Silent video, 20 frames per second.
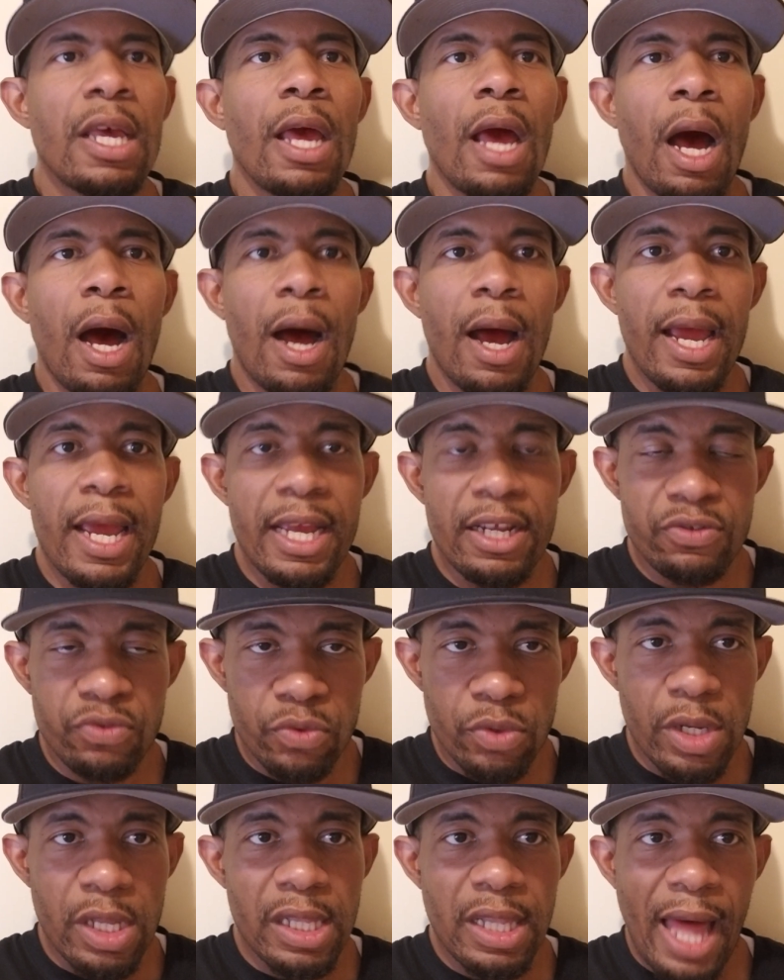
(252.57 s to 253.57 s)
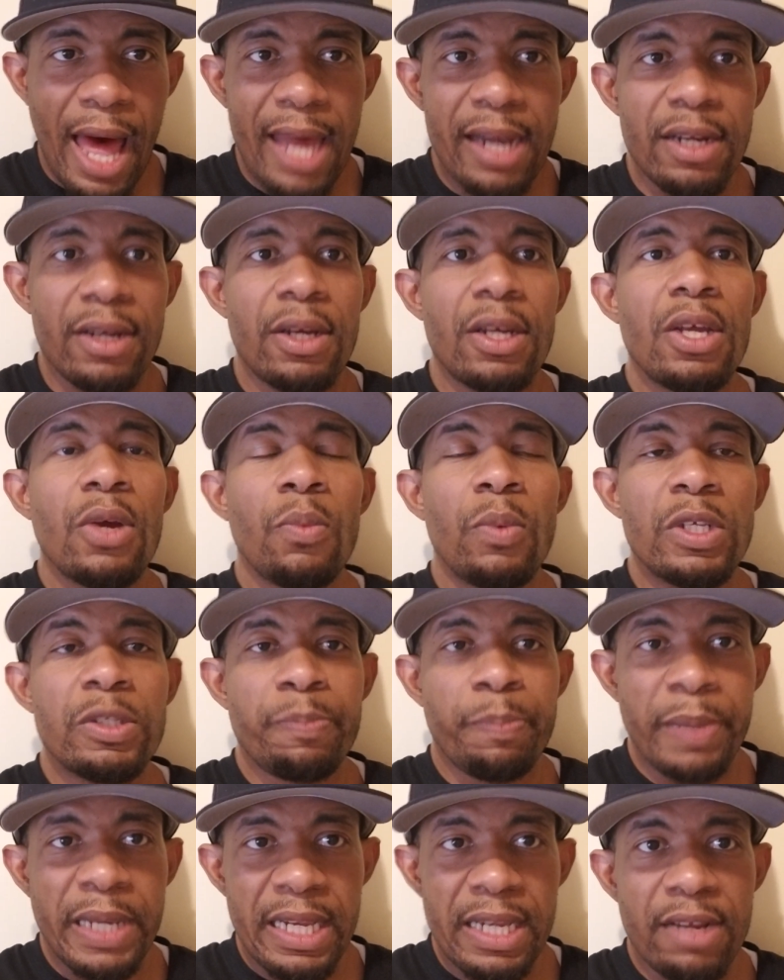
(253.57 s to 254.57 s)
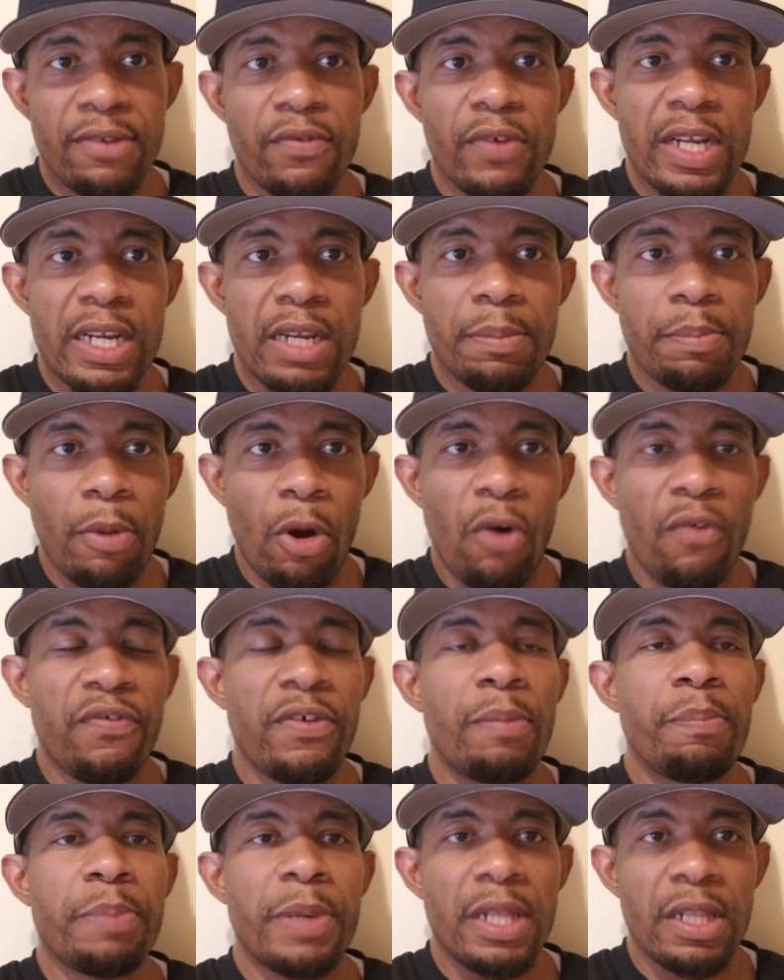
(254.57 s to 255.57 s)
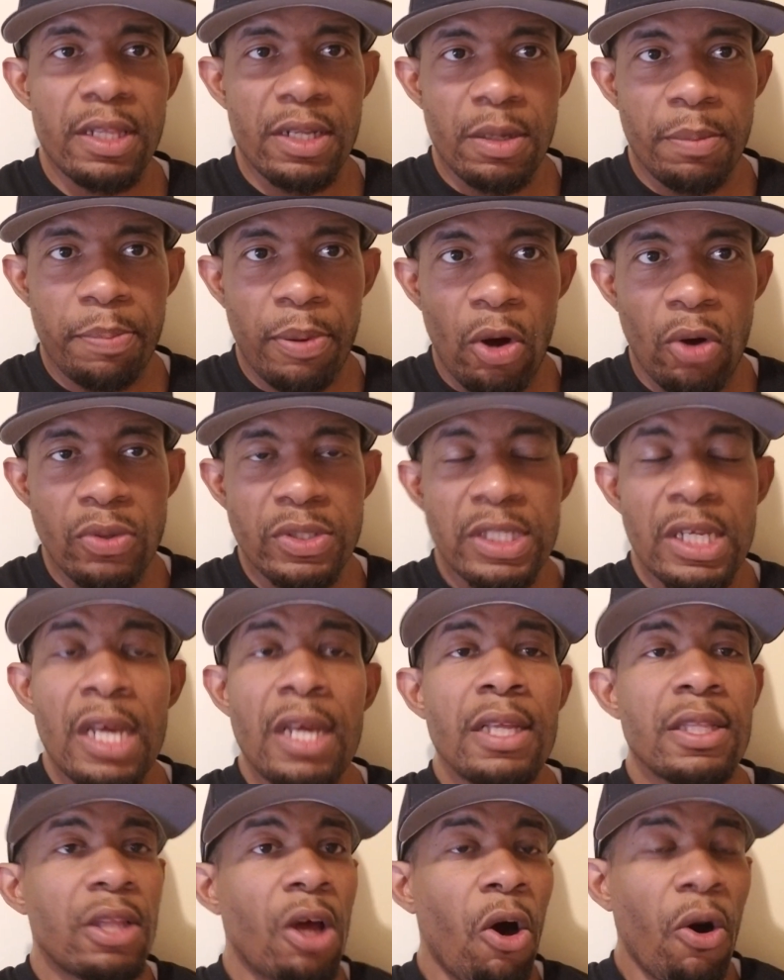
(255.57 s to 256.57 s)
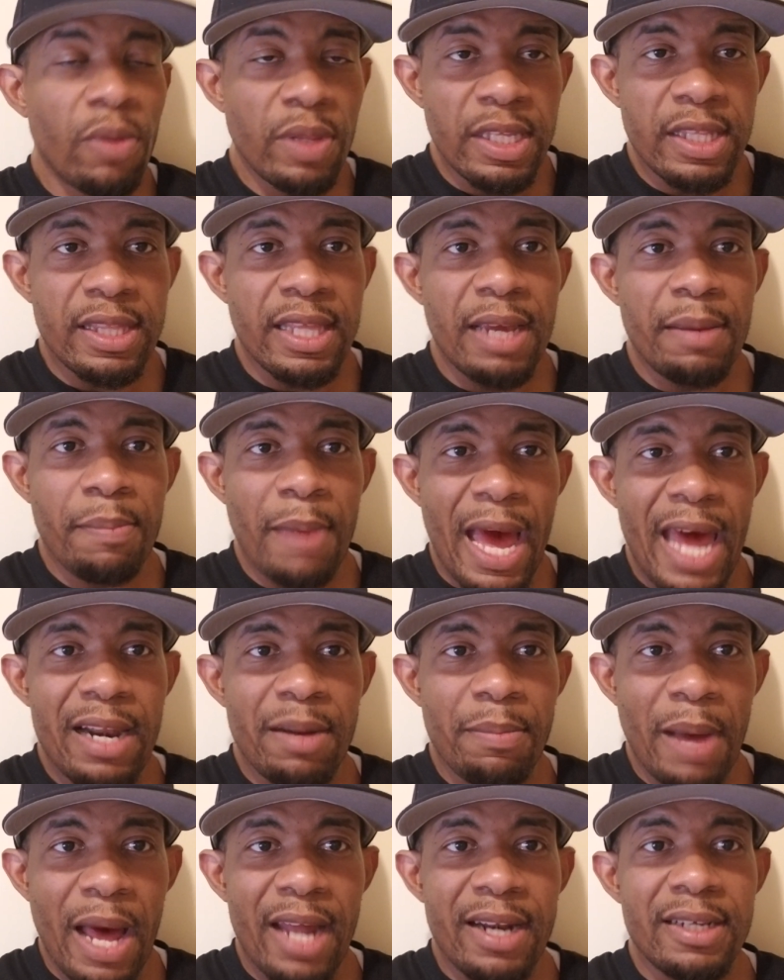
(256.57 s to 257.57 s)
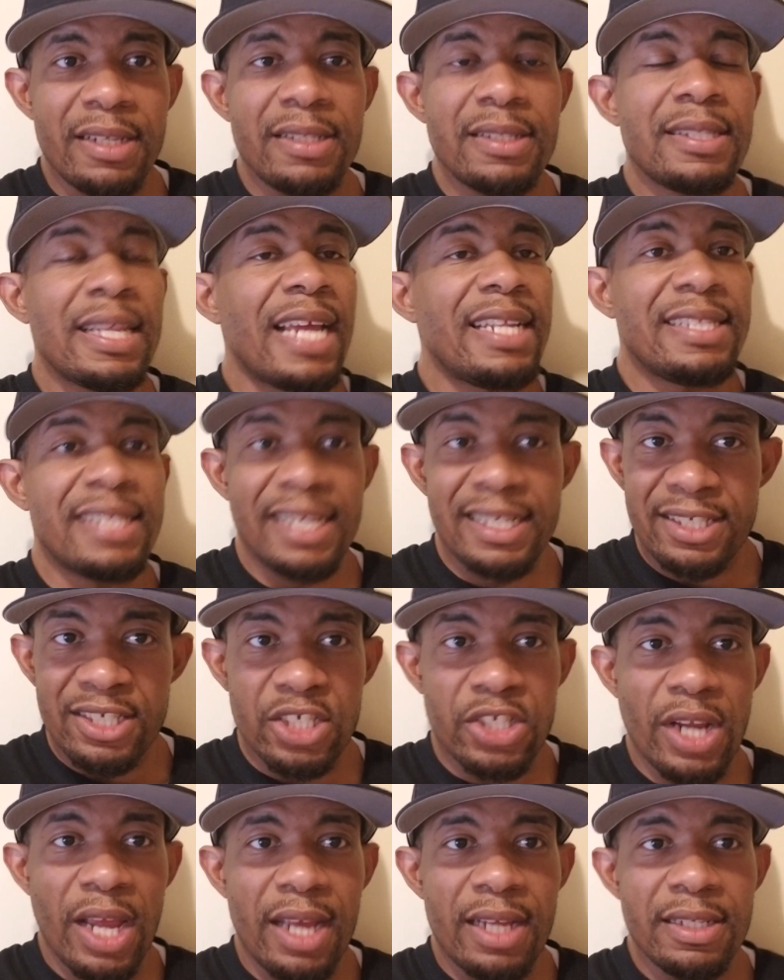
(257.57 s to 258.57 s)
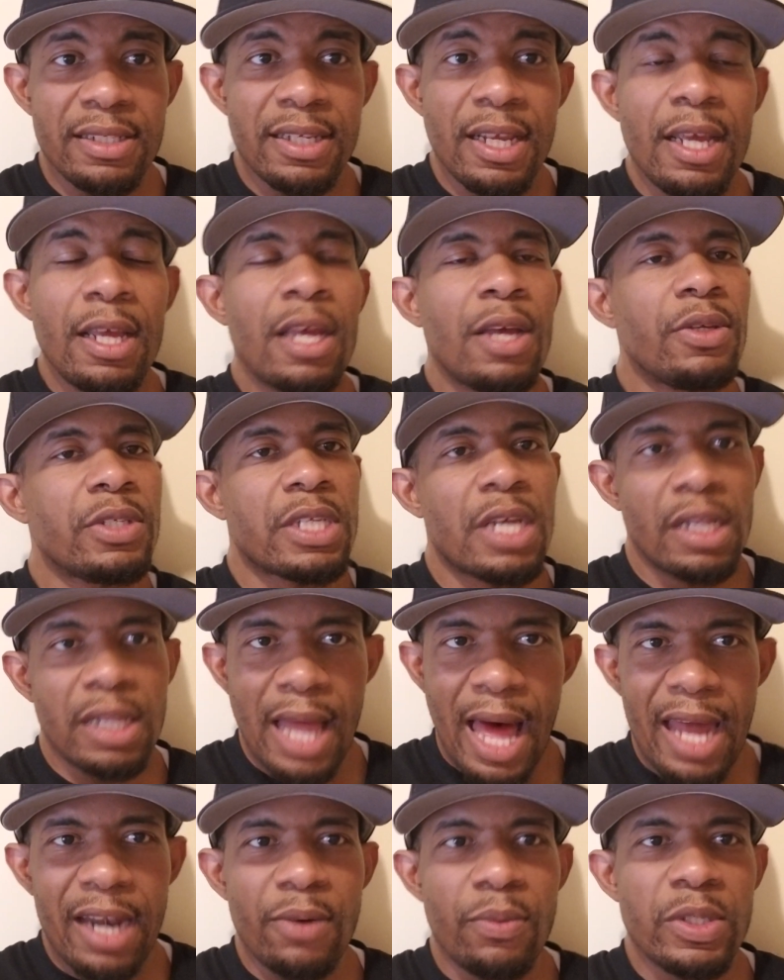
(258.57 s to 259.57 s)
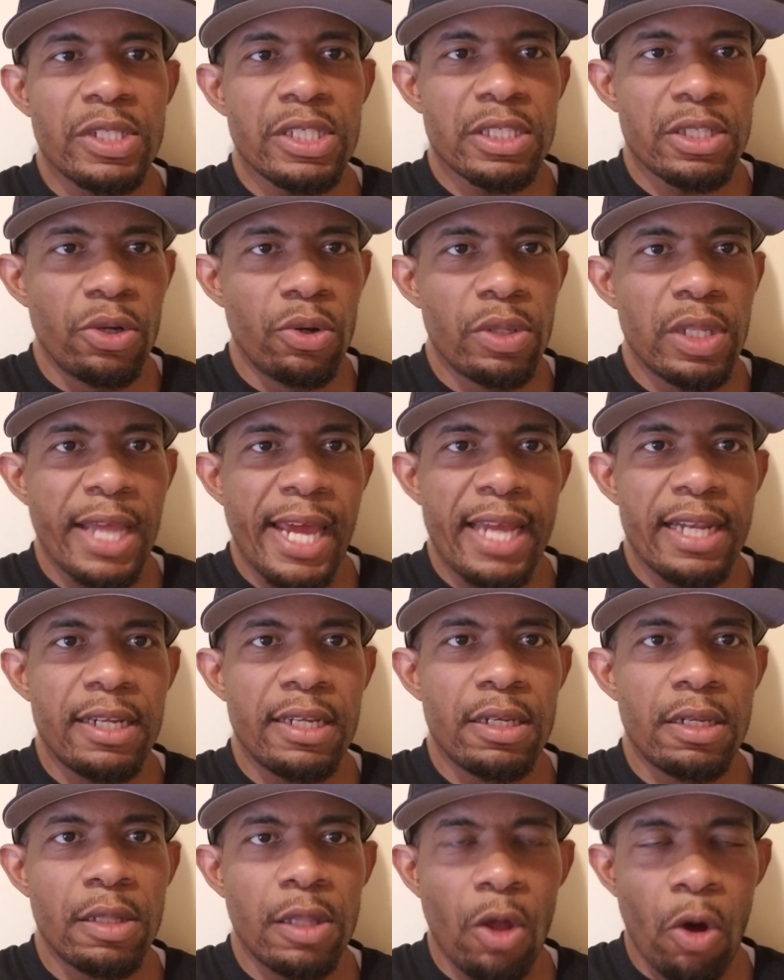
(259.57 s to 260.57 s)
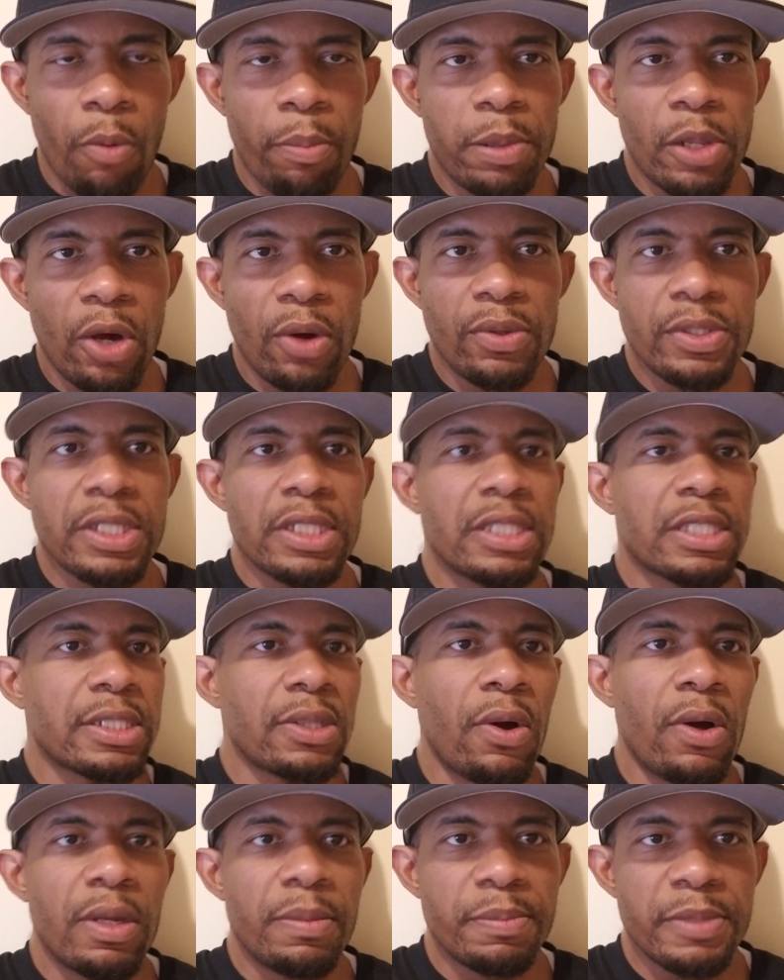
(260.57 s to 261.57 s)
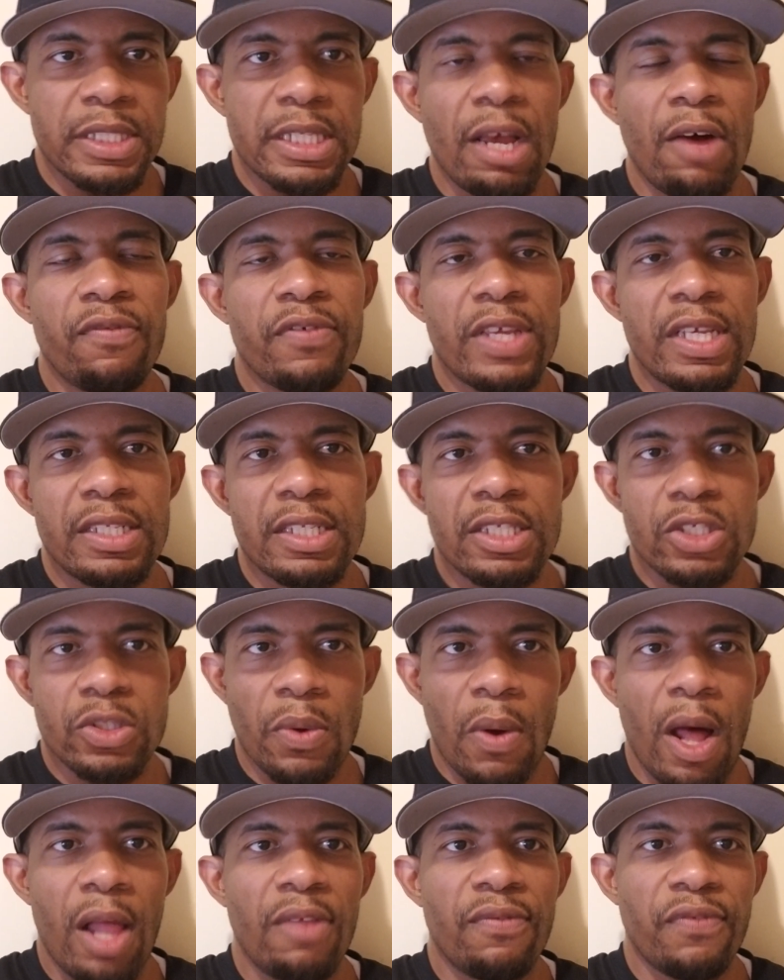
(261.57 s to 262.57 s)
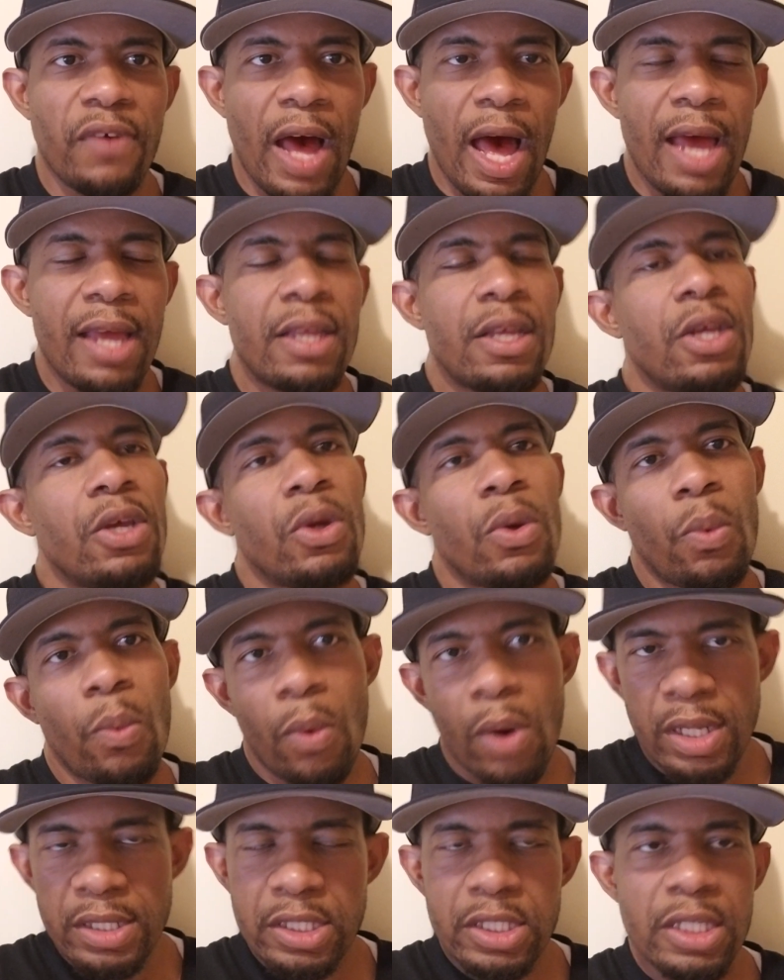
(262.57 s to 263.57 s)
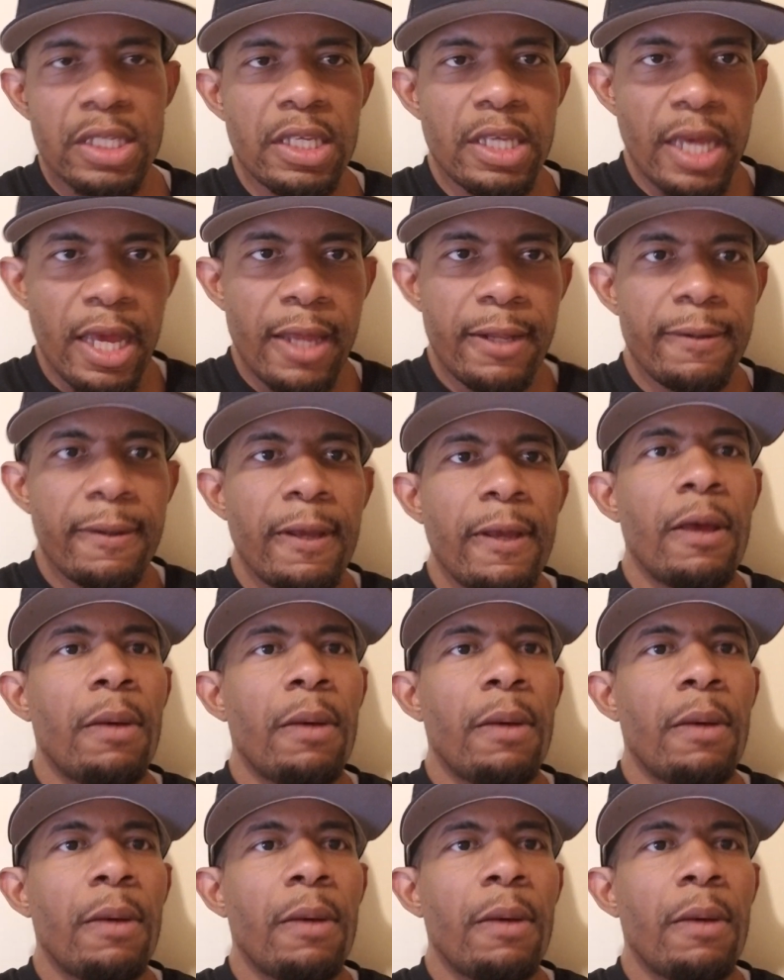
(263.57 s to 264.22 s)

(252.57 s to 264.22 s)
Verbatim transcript: Uh, Andrew Golota was beating Riddick Bowe from pillar to post. The only thing bad about it that didn't change it was Golota was still landing the low blows and saw himself get disqualified once again.